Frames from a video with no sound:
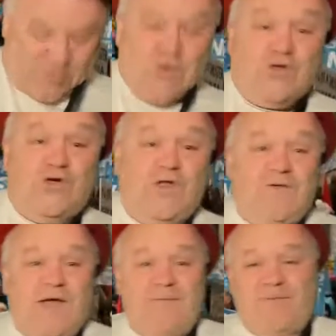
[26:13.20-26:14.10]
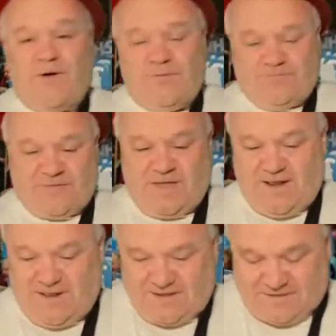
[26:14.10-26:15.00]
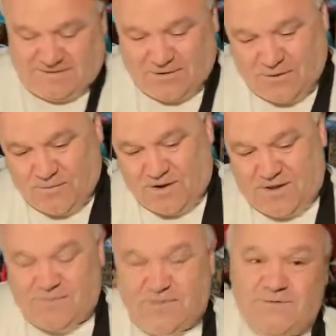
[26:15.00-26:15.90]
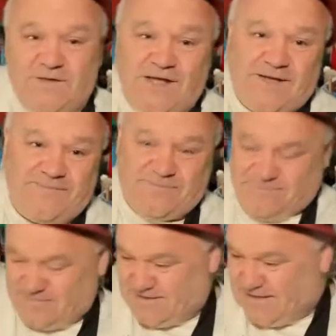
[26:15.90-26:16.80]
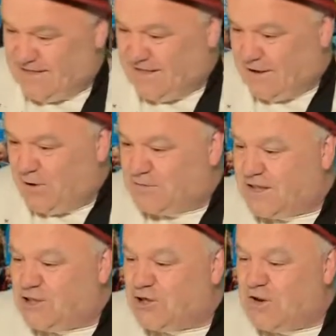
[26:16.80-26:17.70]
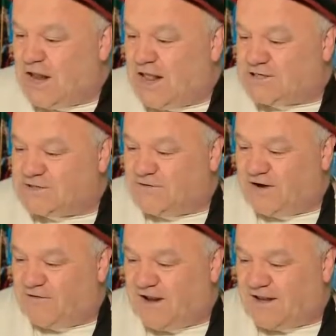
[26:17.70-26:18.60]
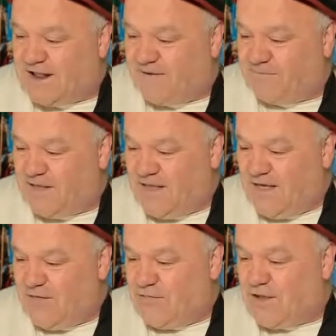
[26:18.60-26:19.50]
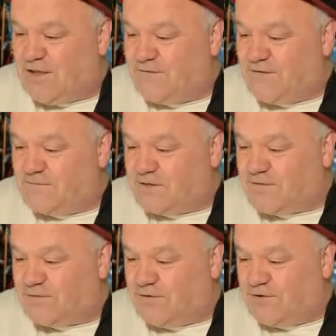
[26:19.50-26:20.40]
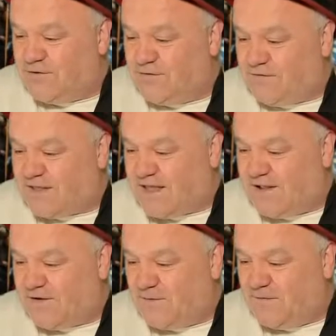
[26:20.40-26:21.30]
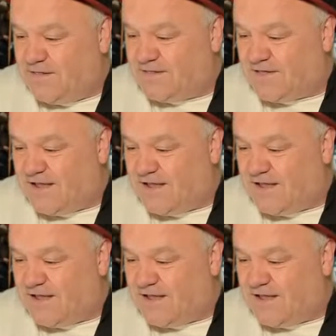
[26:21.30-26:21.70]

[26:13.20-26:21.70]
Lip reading: Julie Rainbow, and you know I always do it that. I was detune that last string right down. Thank you very much for all your lovely kind comments.